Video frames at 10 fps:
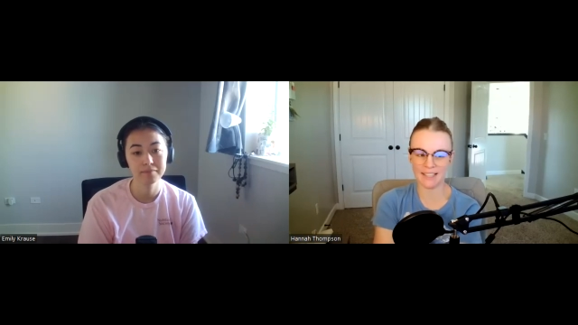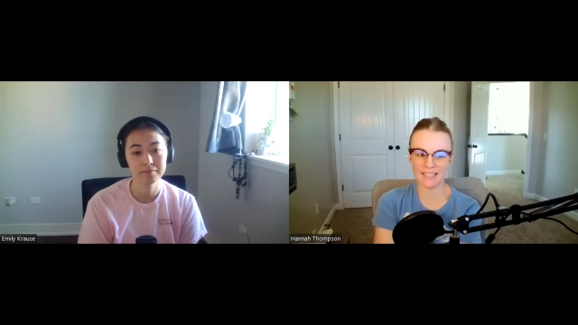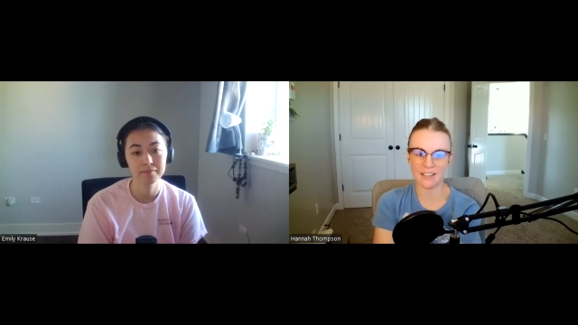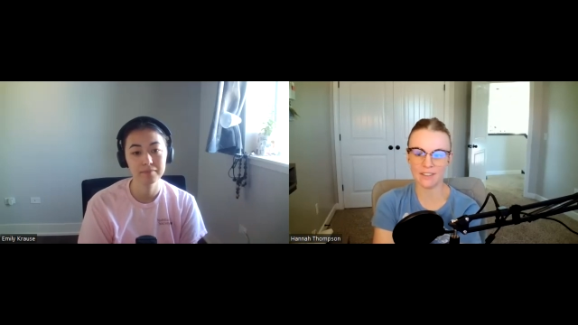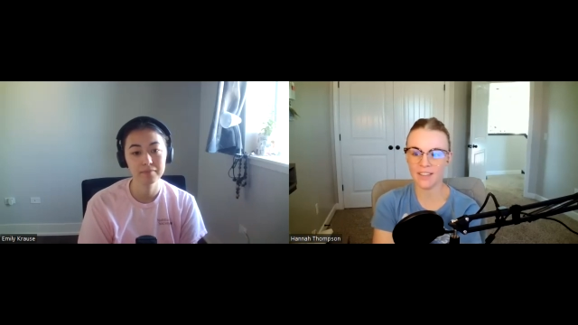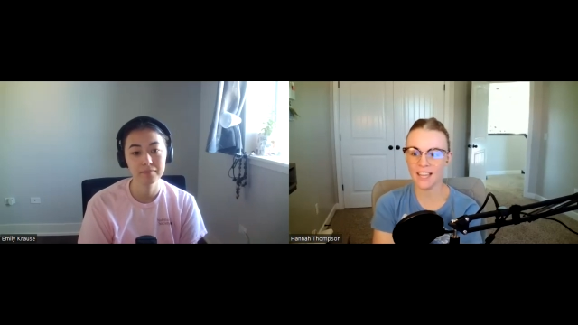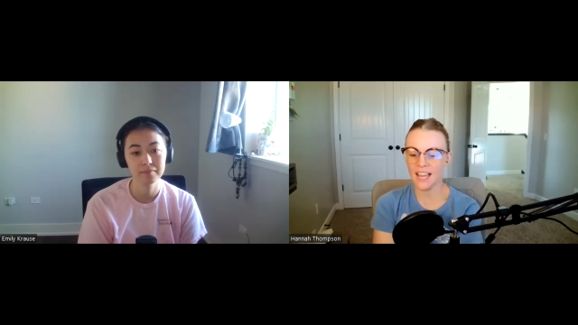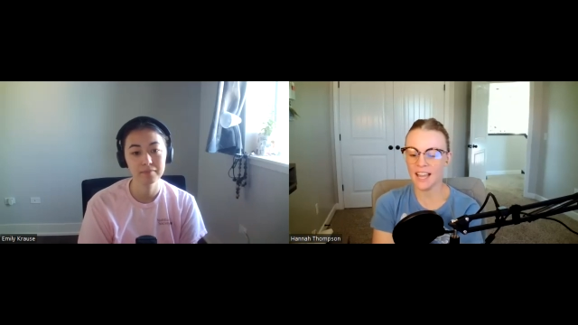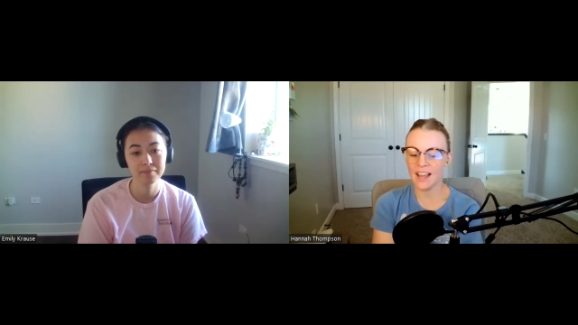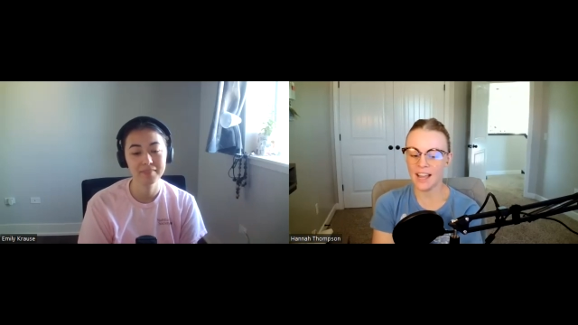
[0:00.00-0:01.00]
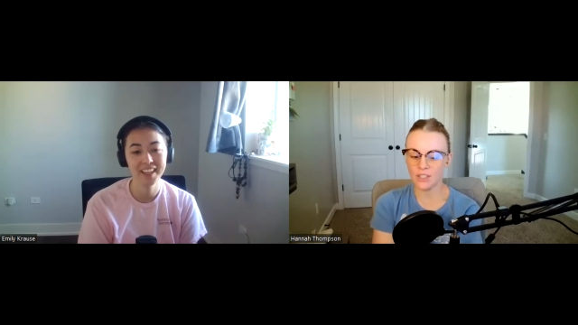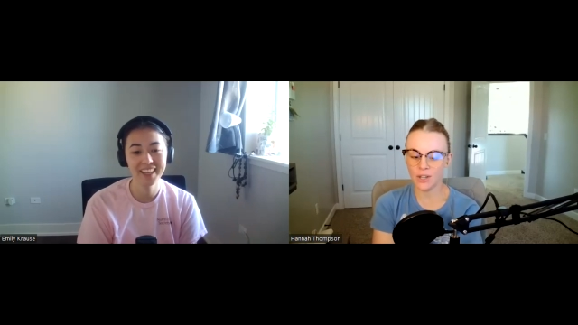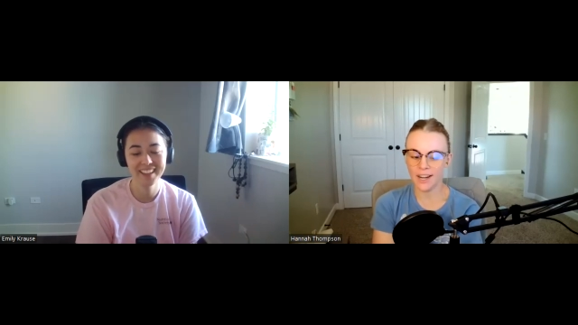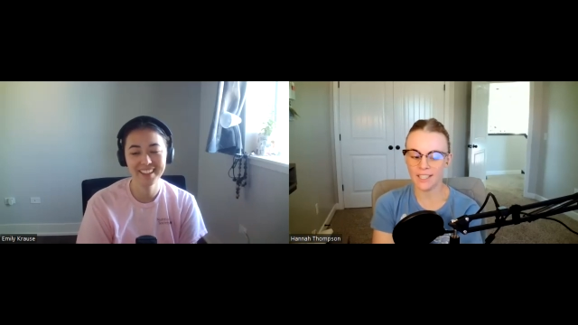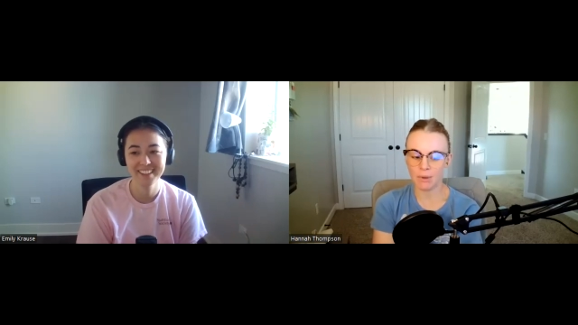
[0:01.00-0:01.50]
Speaker 1: positive. I
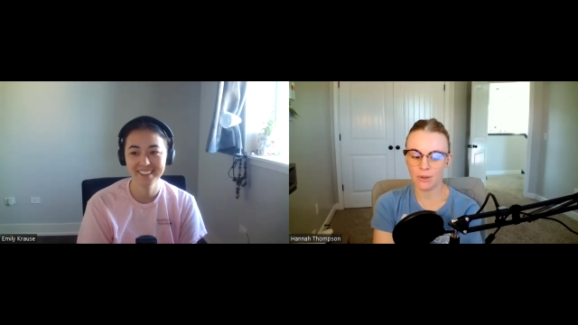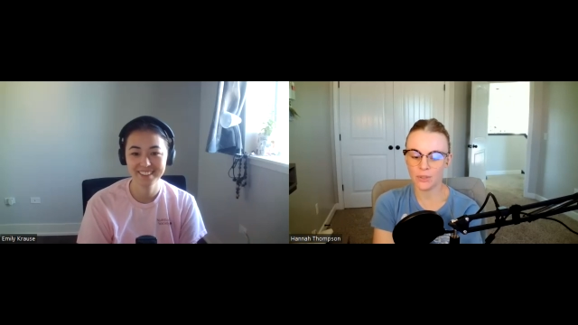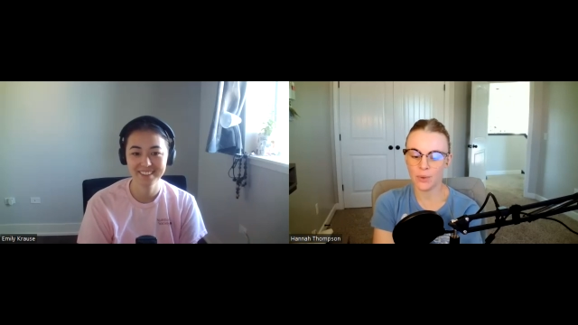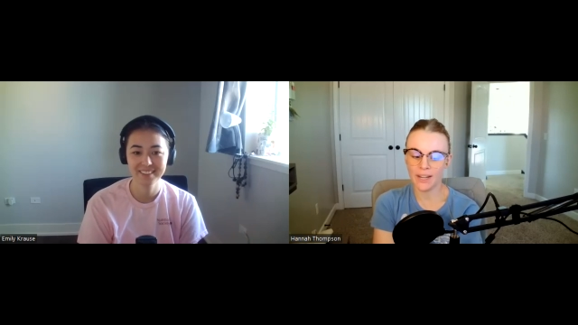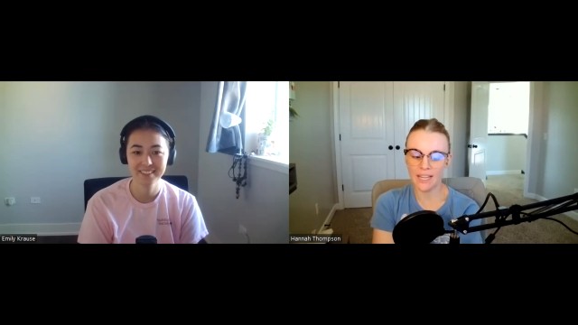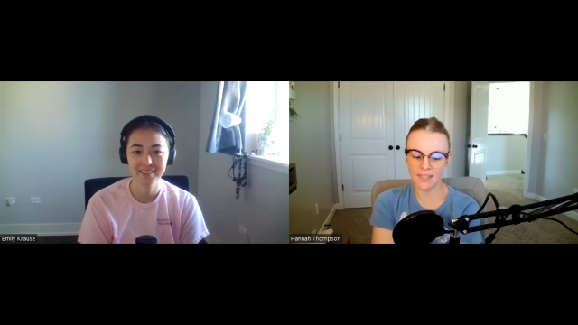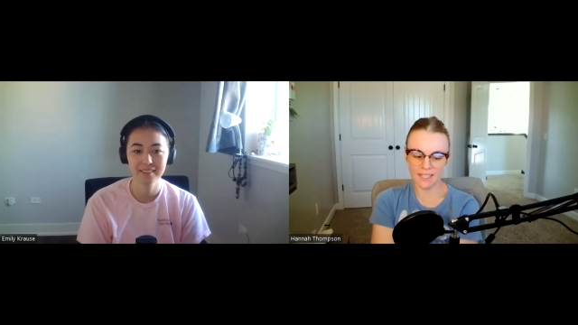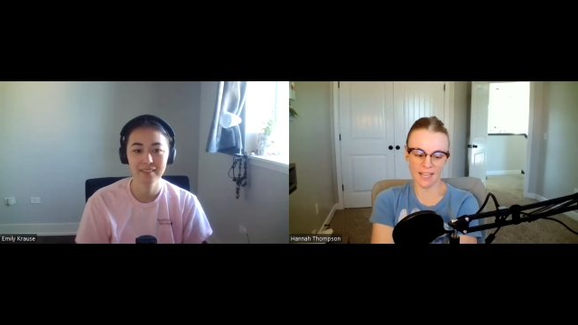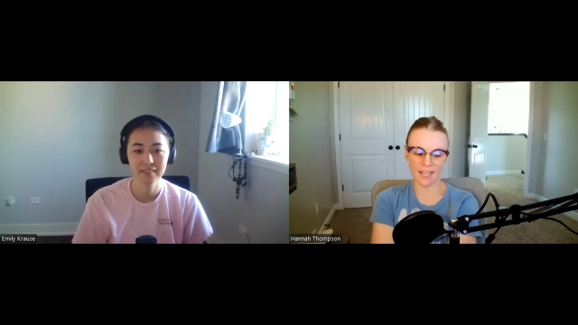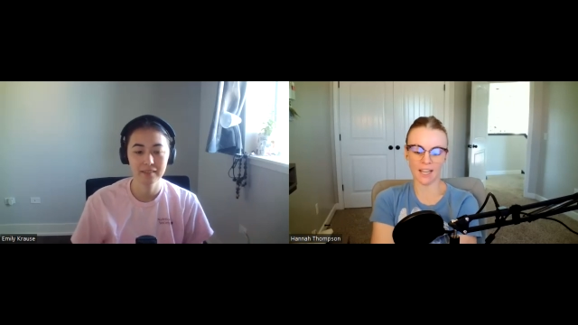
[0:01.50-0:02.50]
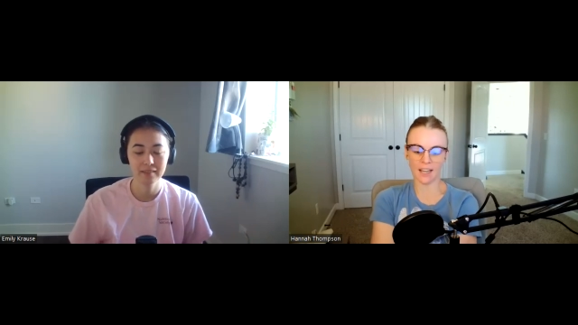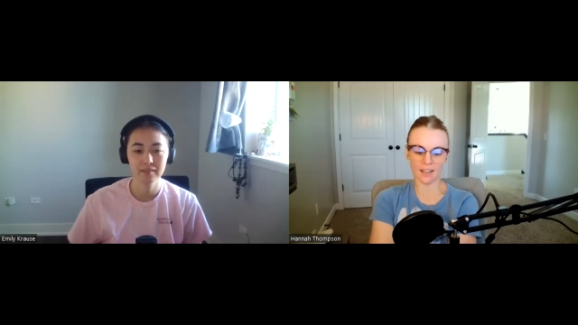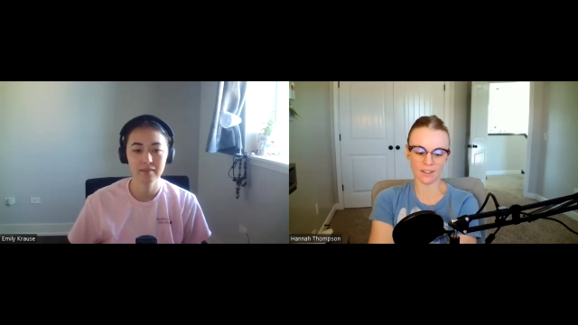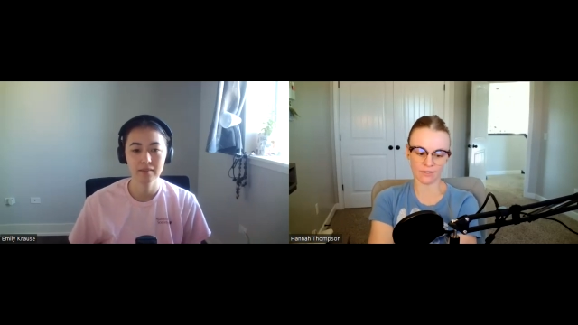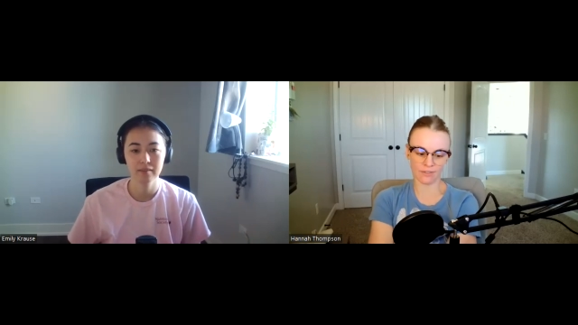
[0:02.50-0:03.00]
tried to post a what I eat in the day
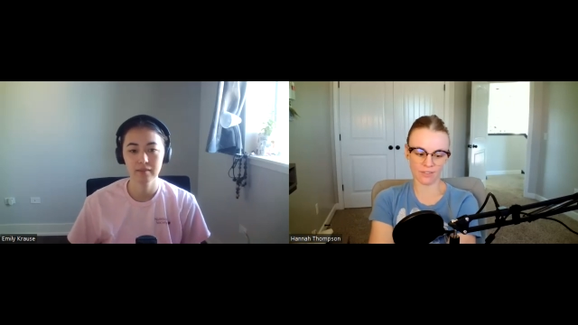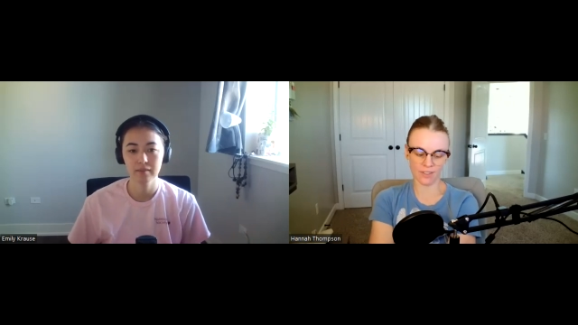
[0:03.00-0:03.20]
of